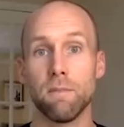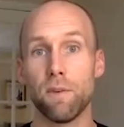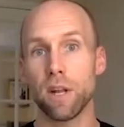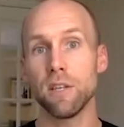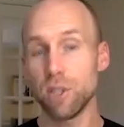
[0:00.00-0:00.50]

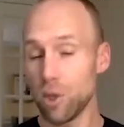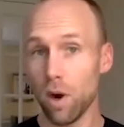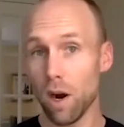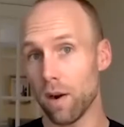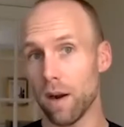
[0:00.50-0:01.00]
footage you
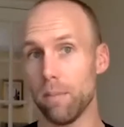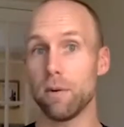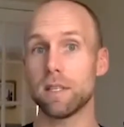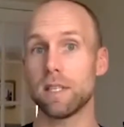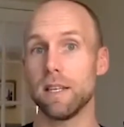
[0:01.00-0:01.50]
are
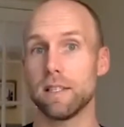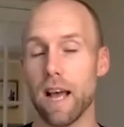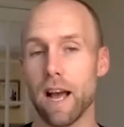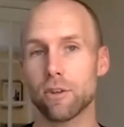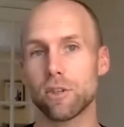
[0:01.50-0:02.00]
about to see is
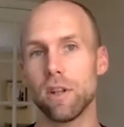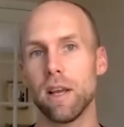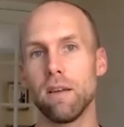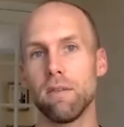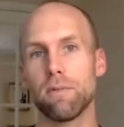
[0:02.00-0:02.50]

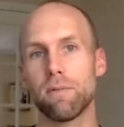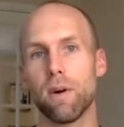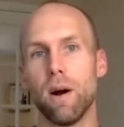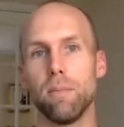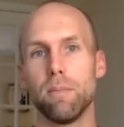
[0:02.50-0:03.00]
actually
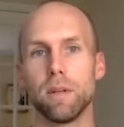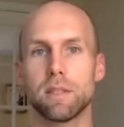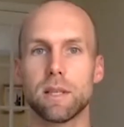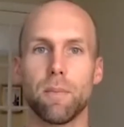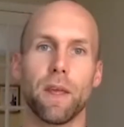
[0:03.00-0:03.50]
from
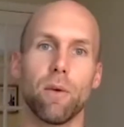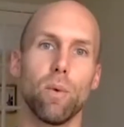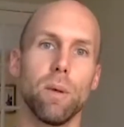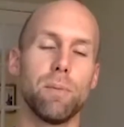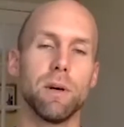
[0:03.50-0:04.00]
something
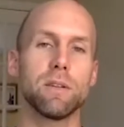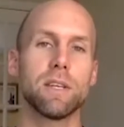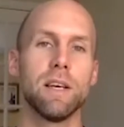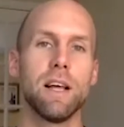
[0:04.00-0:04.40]
we built